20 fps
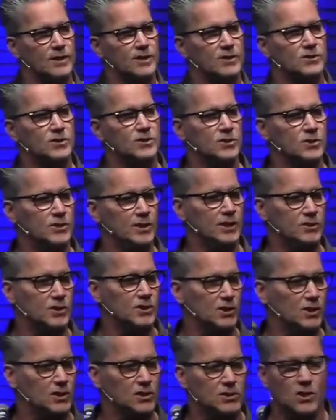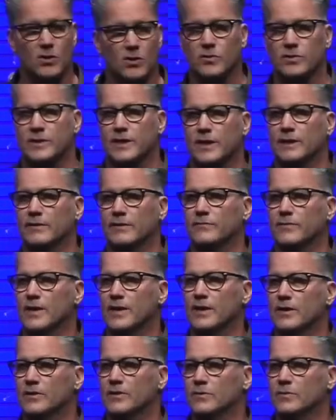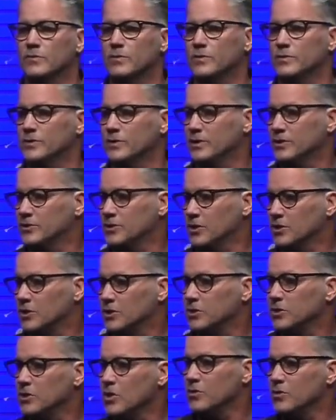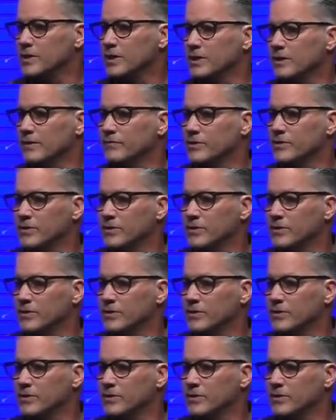It's a clothing of